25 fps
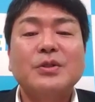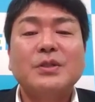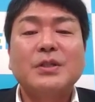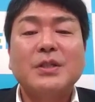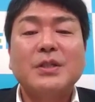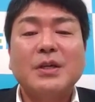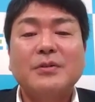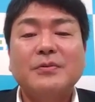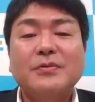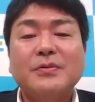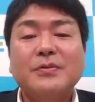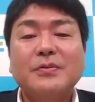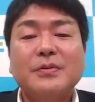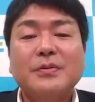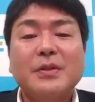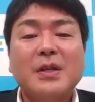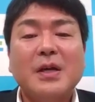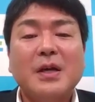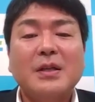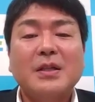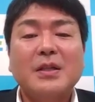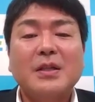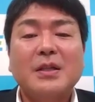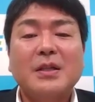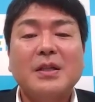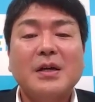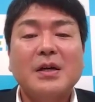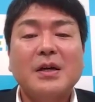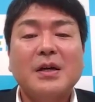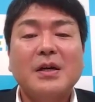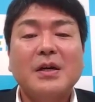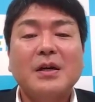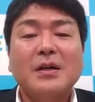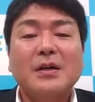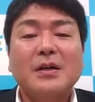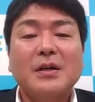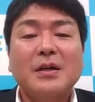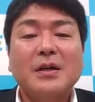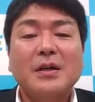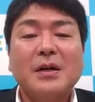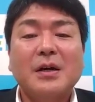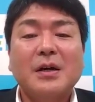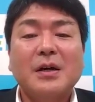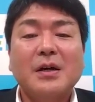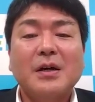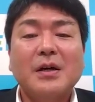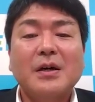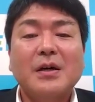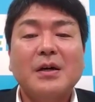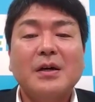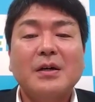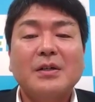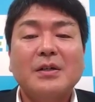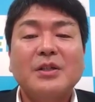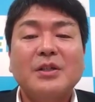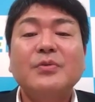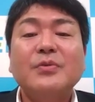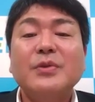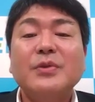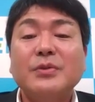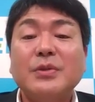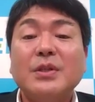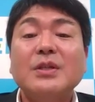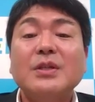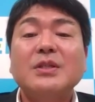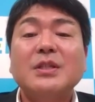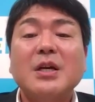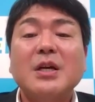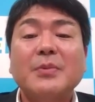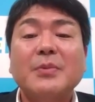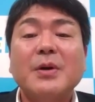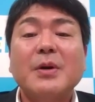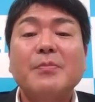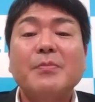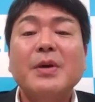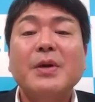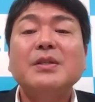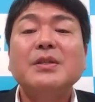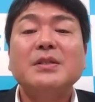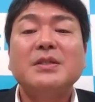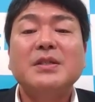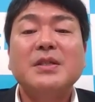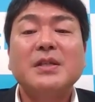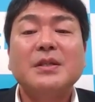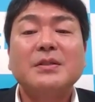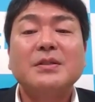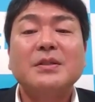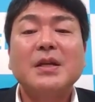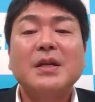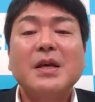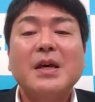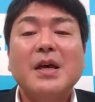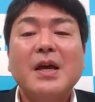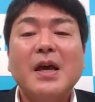self that he will discover many things